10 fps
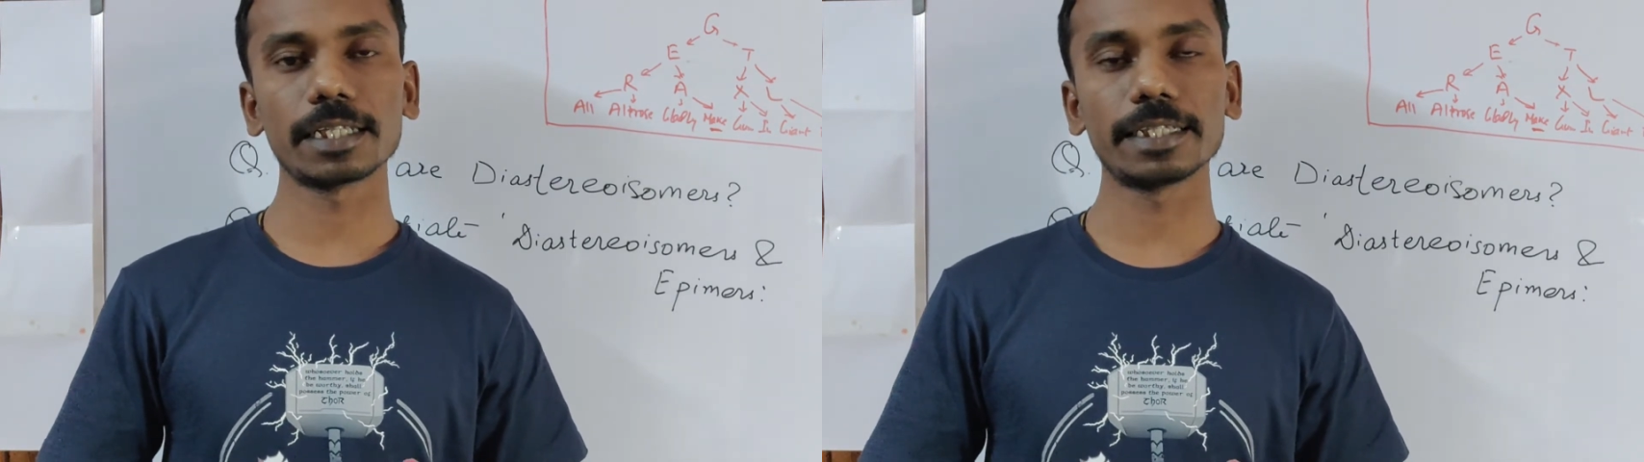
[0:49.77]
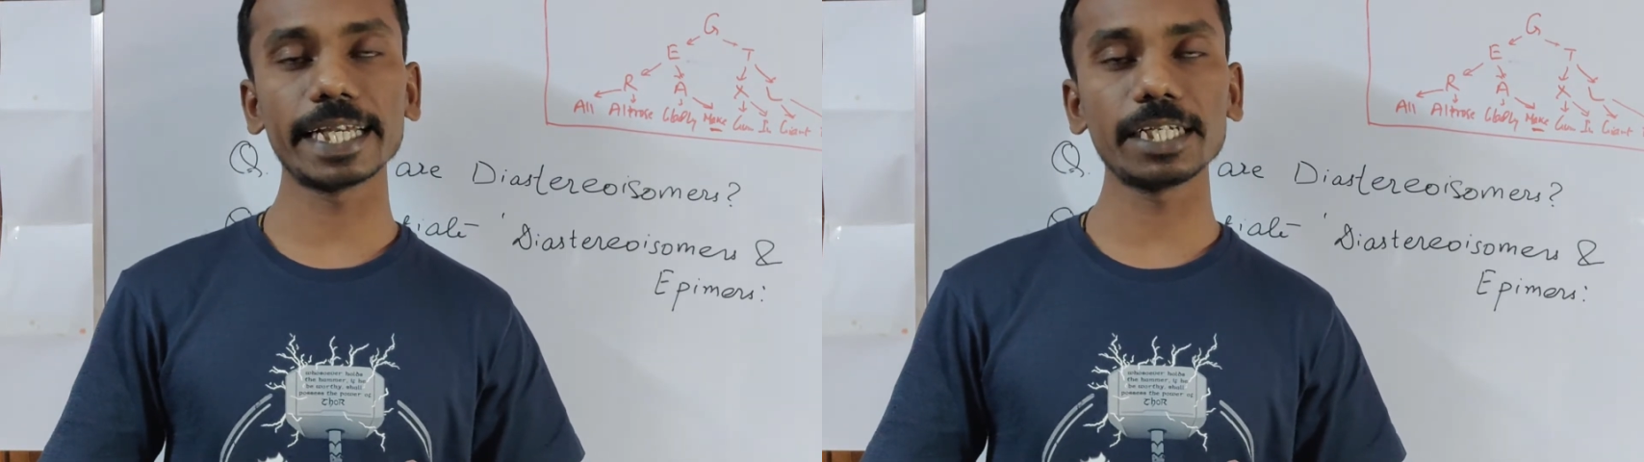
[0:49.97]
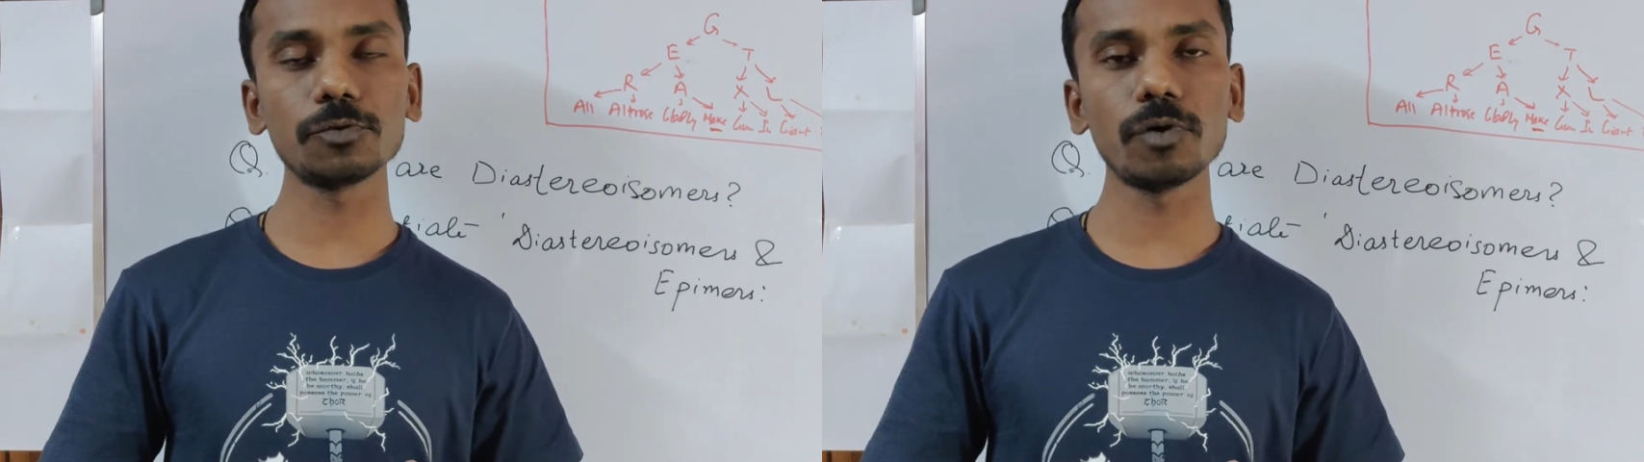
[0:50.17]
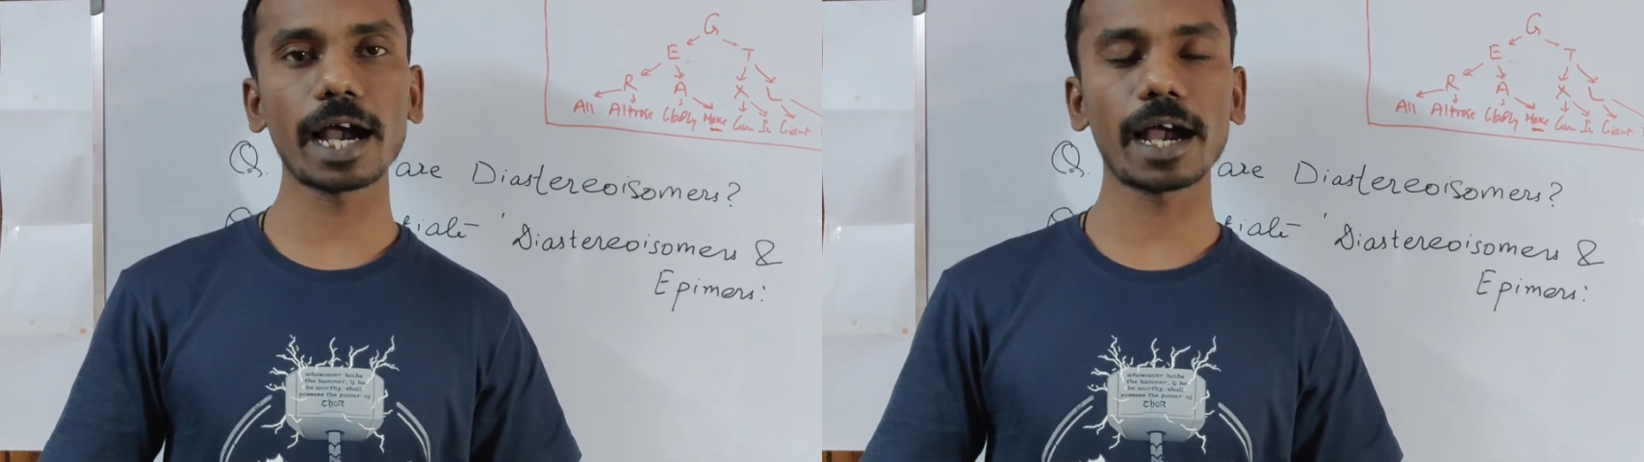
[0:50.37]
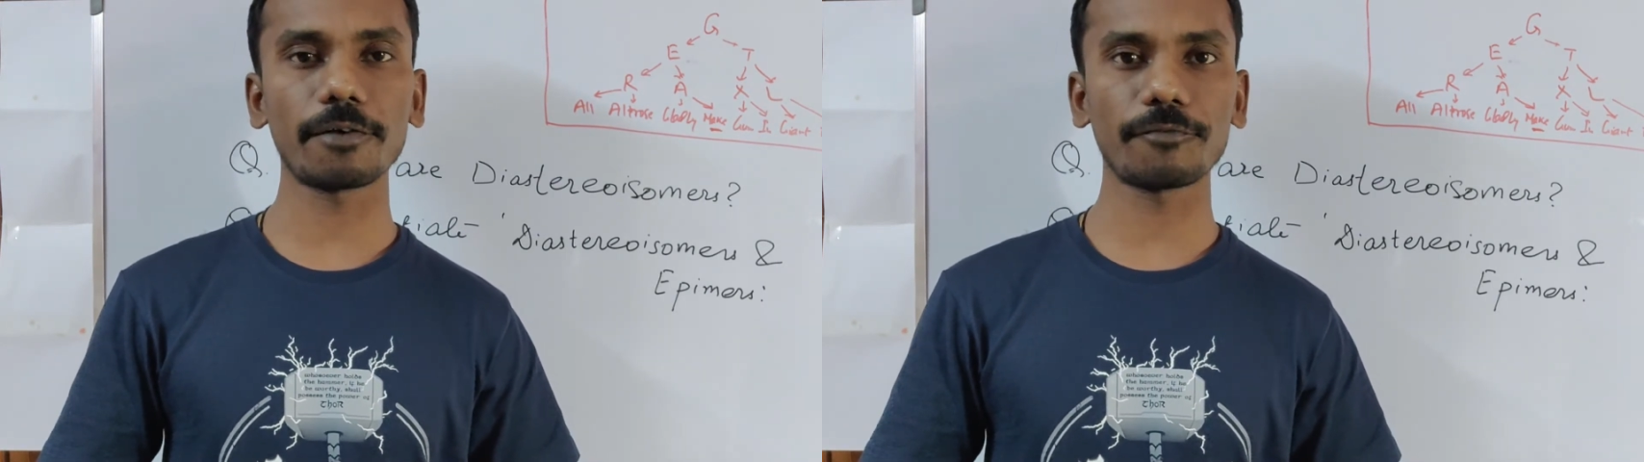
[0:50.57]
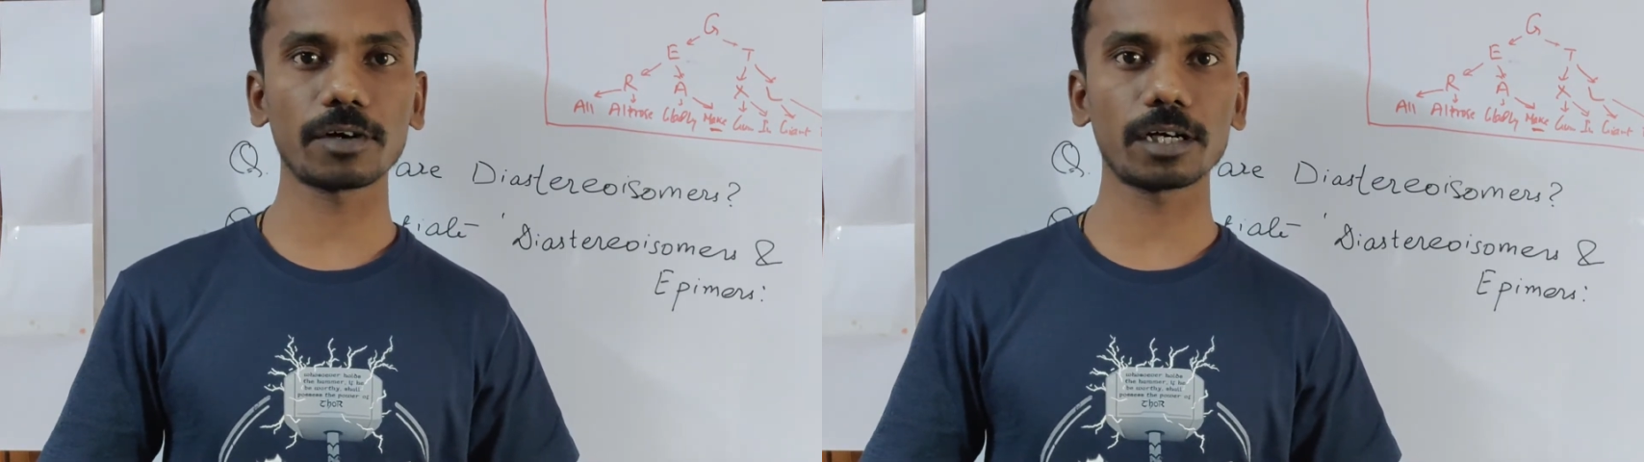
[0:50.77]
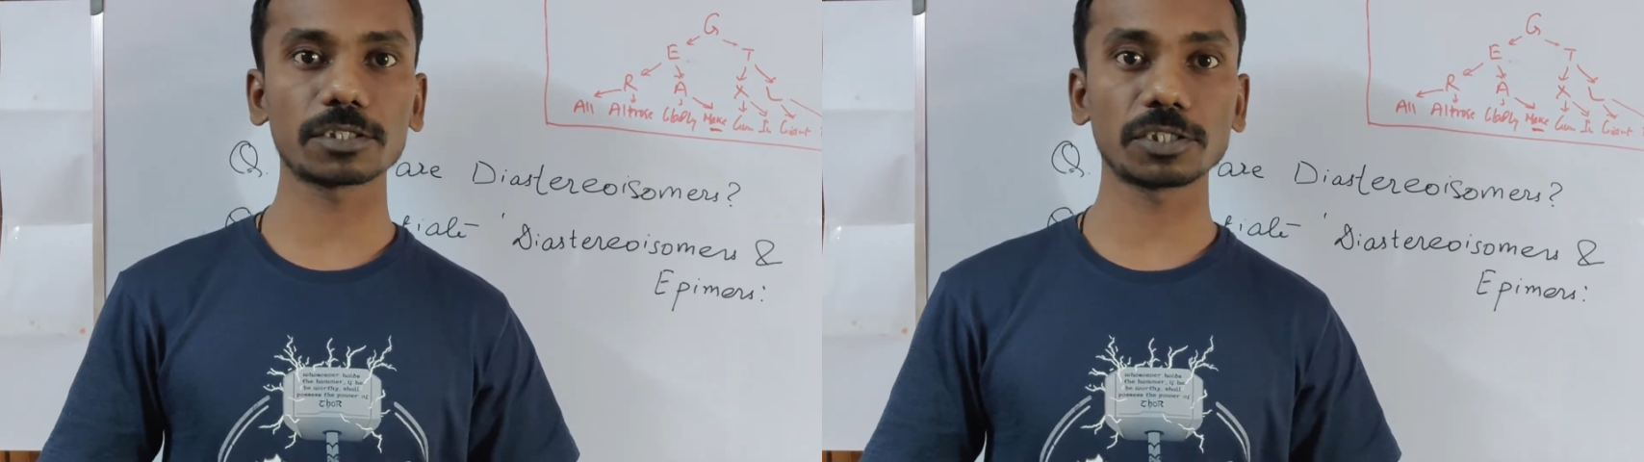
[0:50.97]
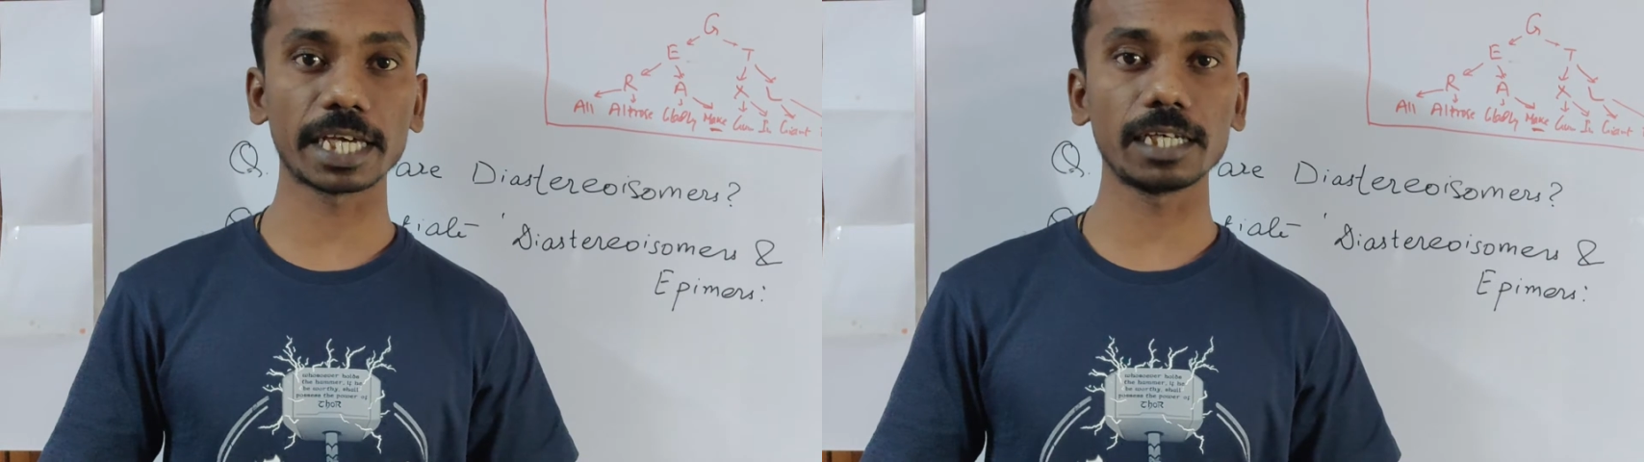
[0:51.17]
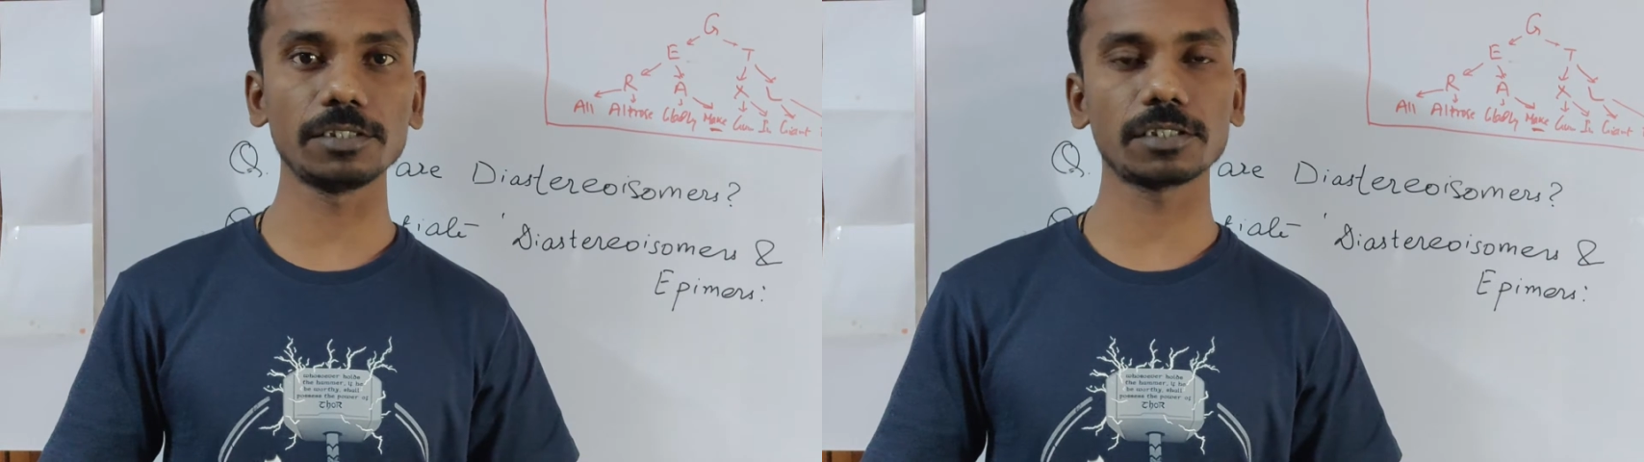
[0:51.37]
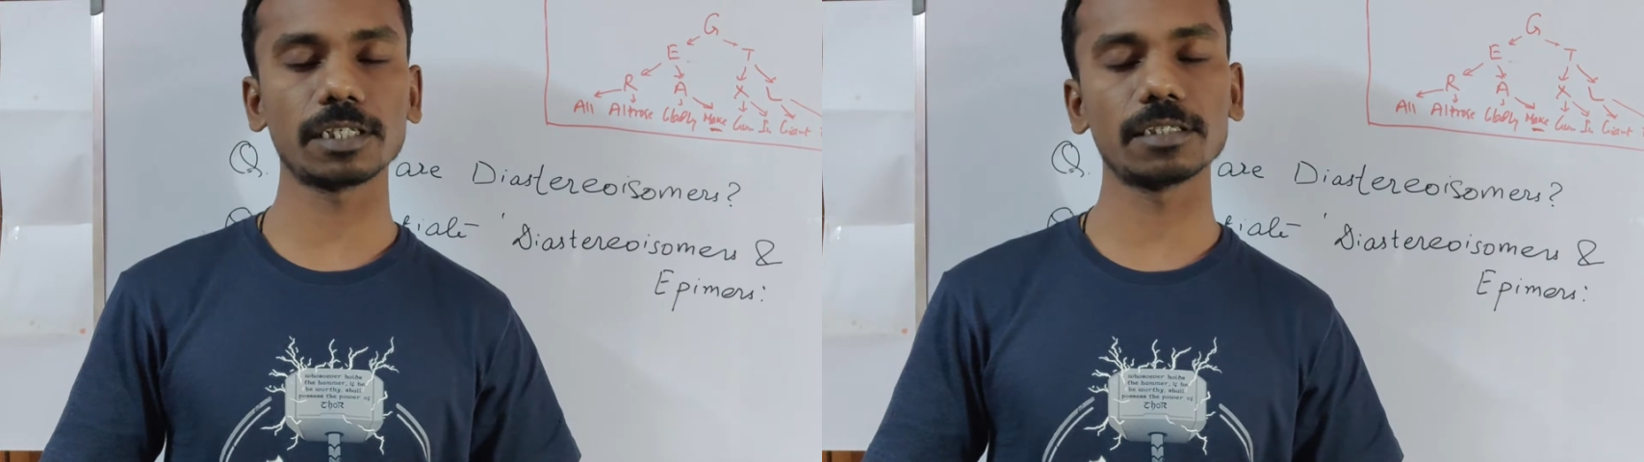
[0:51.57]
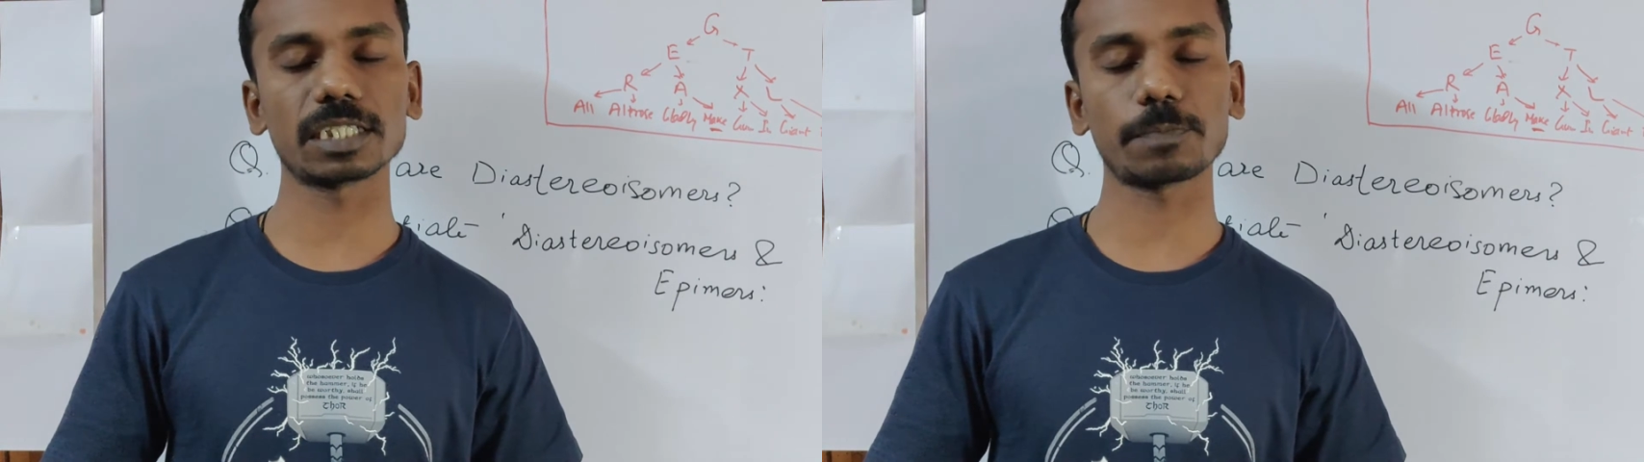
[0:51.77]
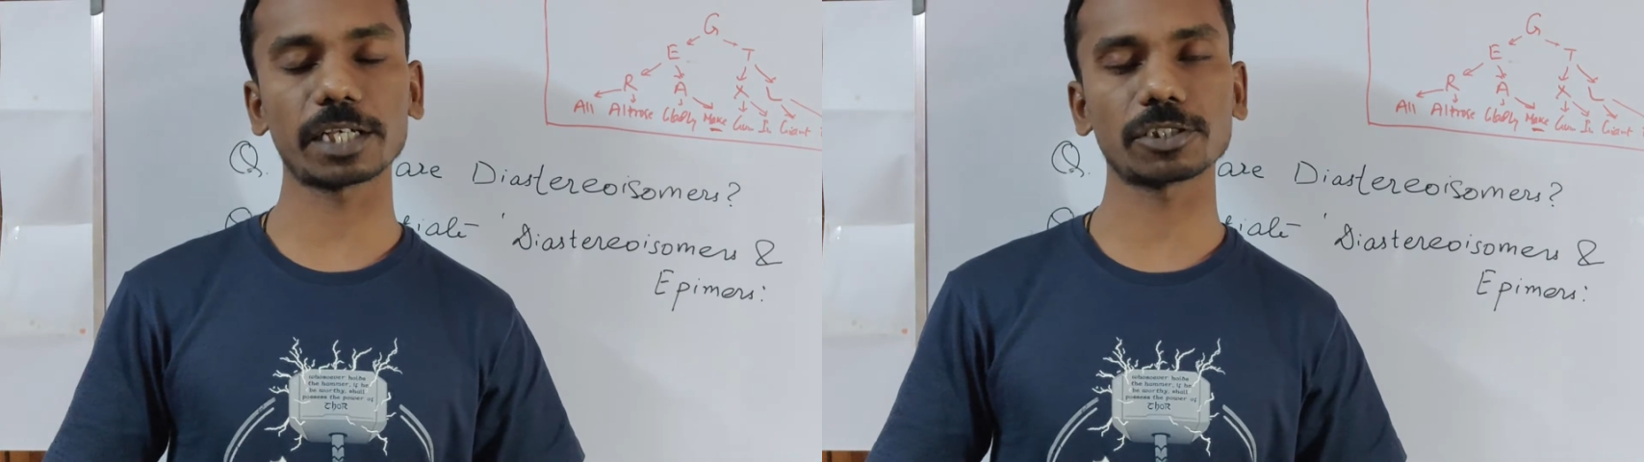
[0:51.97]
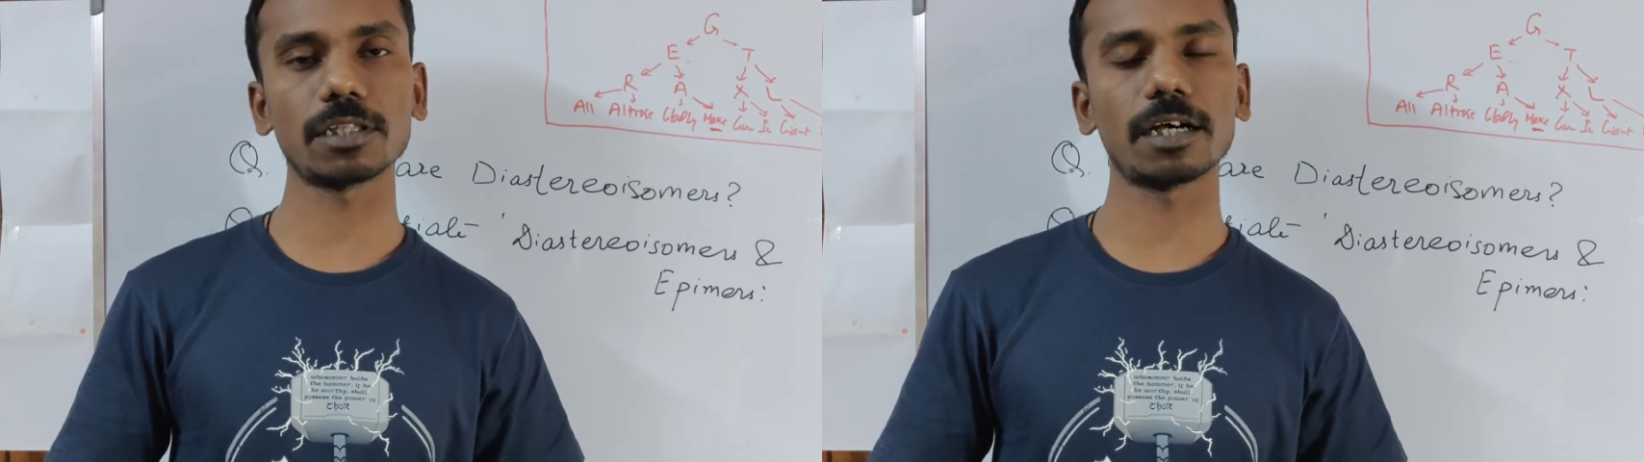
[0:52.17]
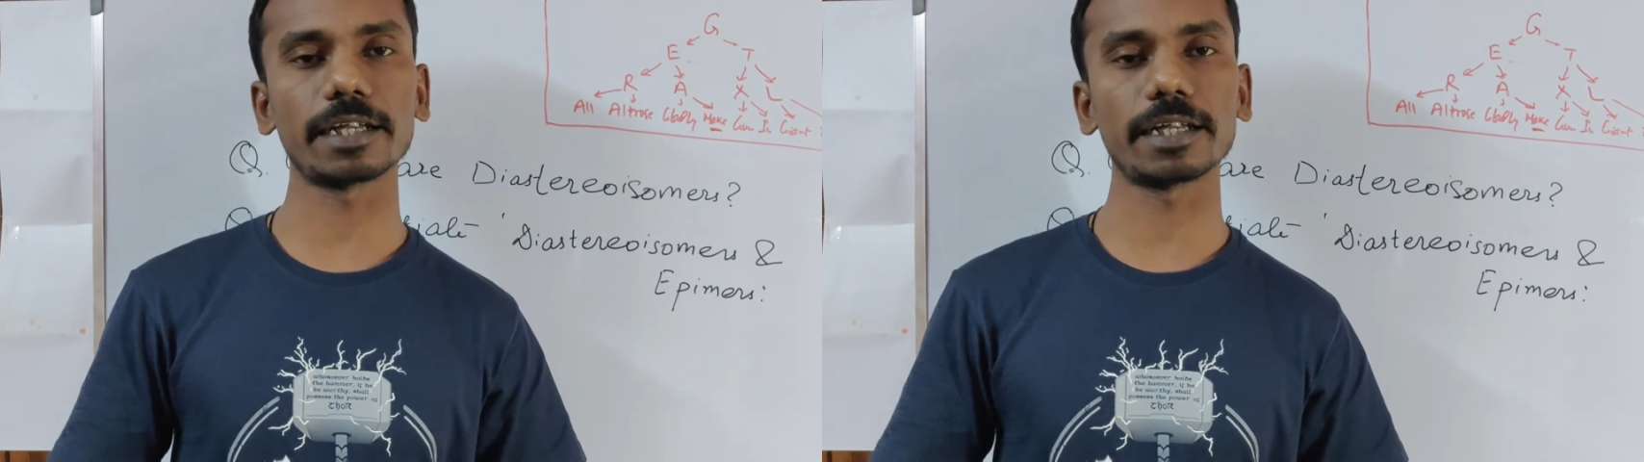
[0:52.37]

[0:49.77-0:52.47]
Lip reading: they do have a change in the spatial